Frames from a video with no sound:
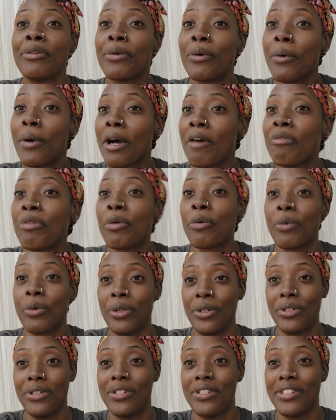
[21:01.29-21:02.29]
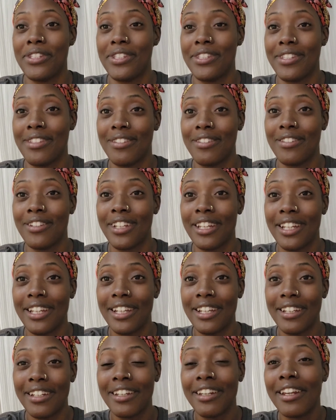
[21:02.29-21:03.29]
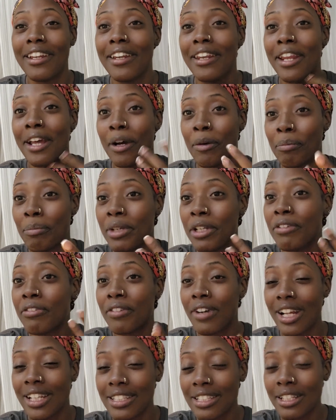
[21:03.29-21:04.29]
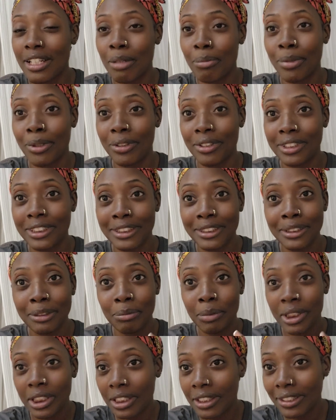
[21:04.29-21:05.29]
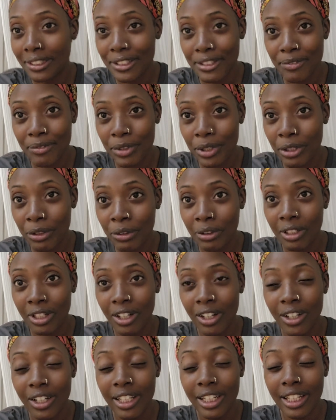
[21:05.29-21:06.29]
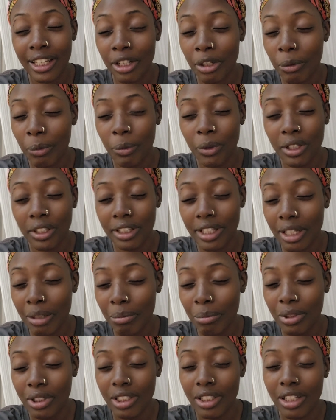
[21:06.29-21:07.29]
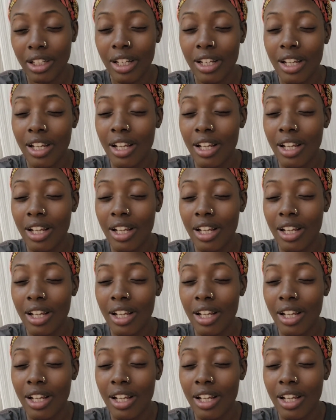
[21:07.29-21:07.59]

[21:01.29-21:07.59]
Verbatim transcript: don't have the words okay now me ranting about this is making this video long and i didn't want that but